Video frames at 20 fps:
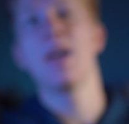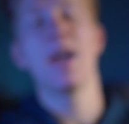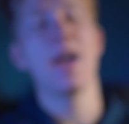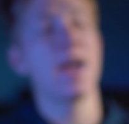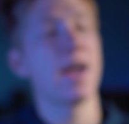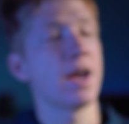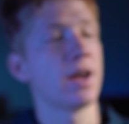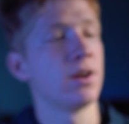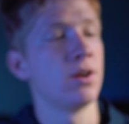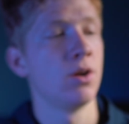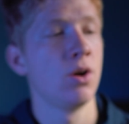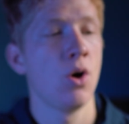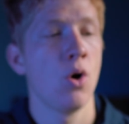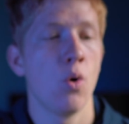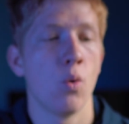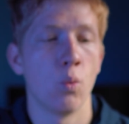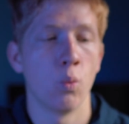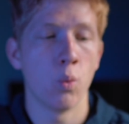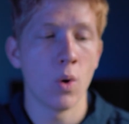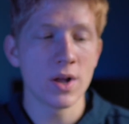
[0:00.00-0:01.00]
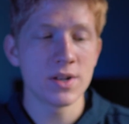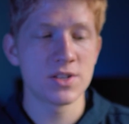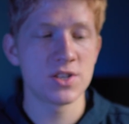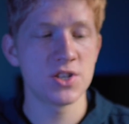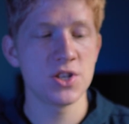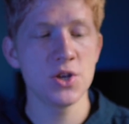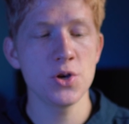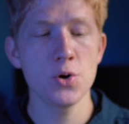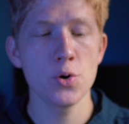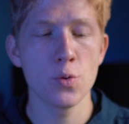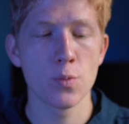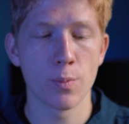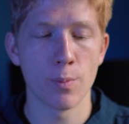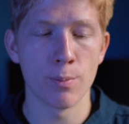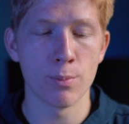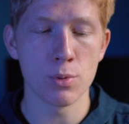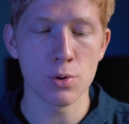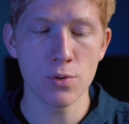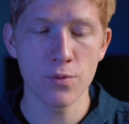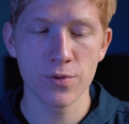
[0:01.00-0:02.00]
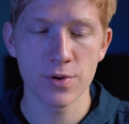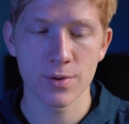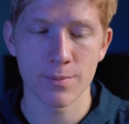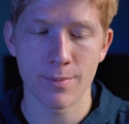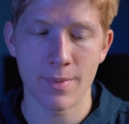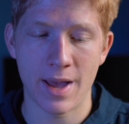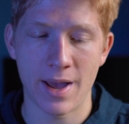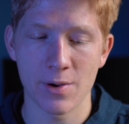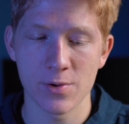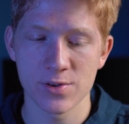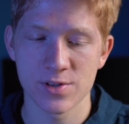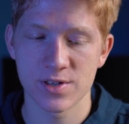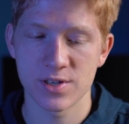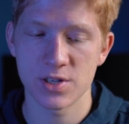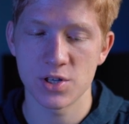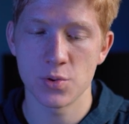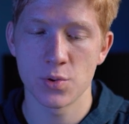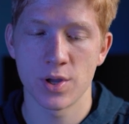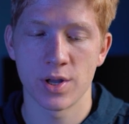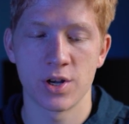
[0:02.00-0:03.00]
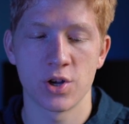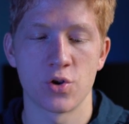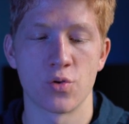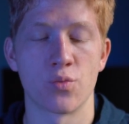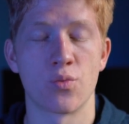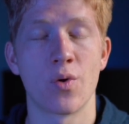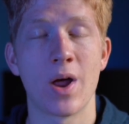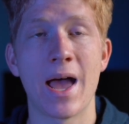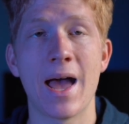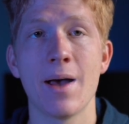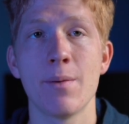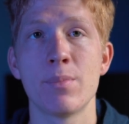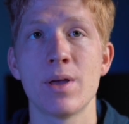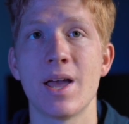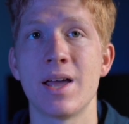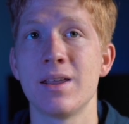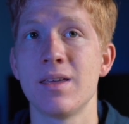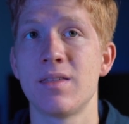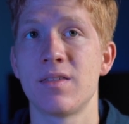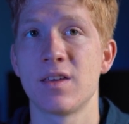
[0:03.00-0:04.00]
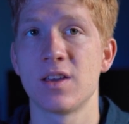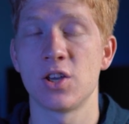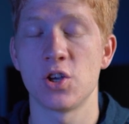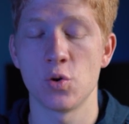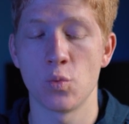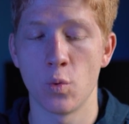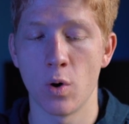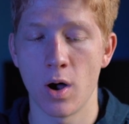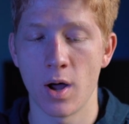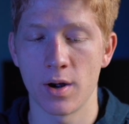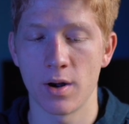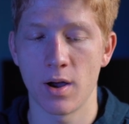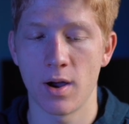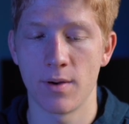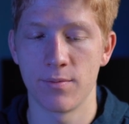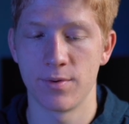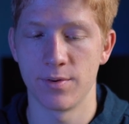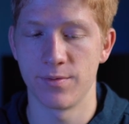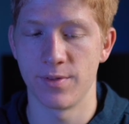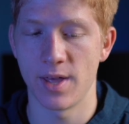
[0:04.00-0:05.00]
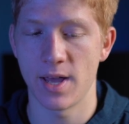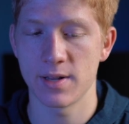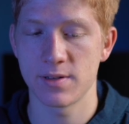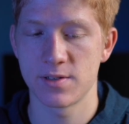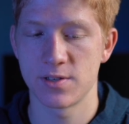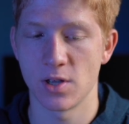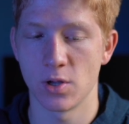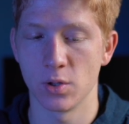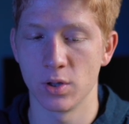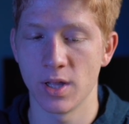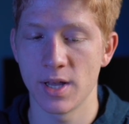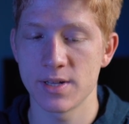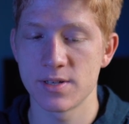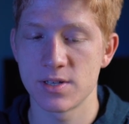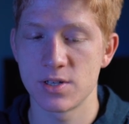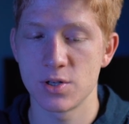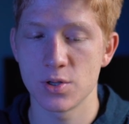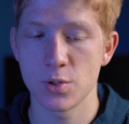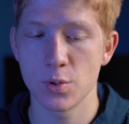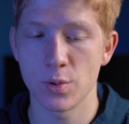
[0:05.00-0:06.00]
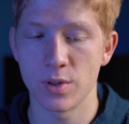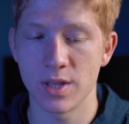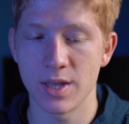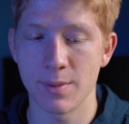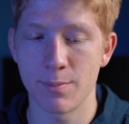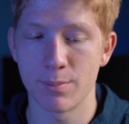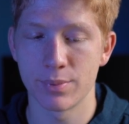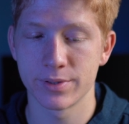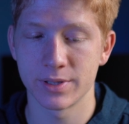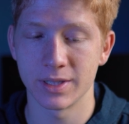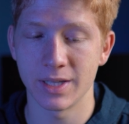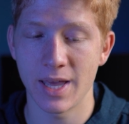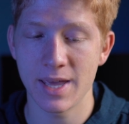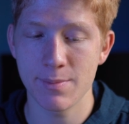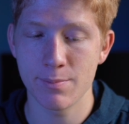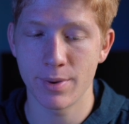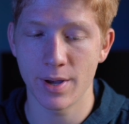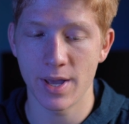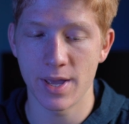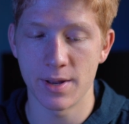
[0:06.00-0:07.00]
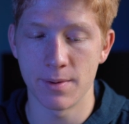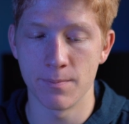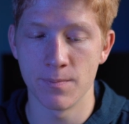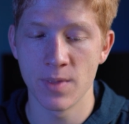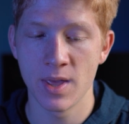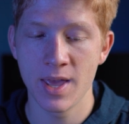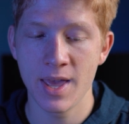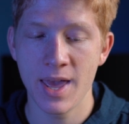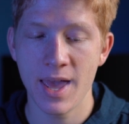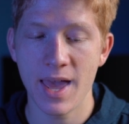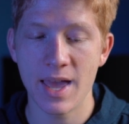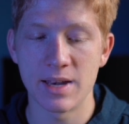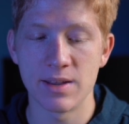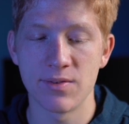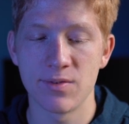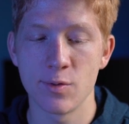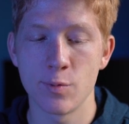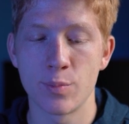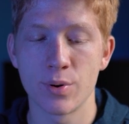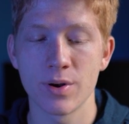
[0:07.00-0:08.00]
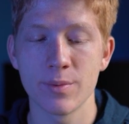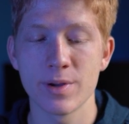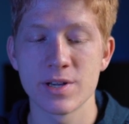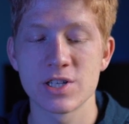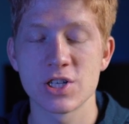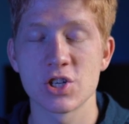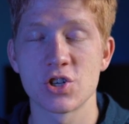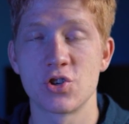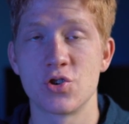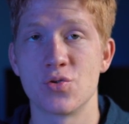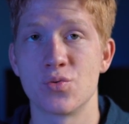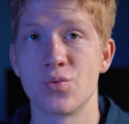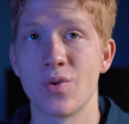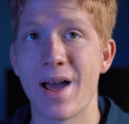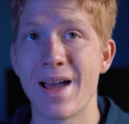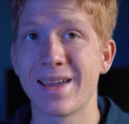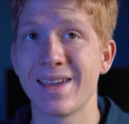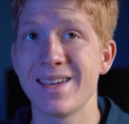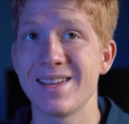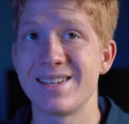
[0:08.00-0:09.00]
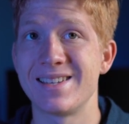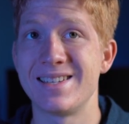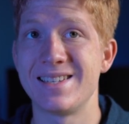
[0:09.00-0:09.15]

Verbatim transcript: And once you move your mouse, you can grab anything you want off of that. So let's do the play button. And if you pretty much just drag it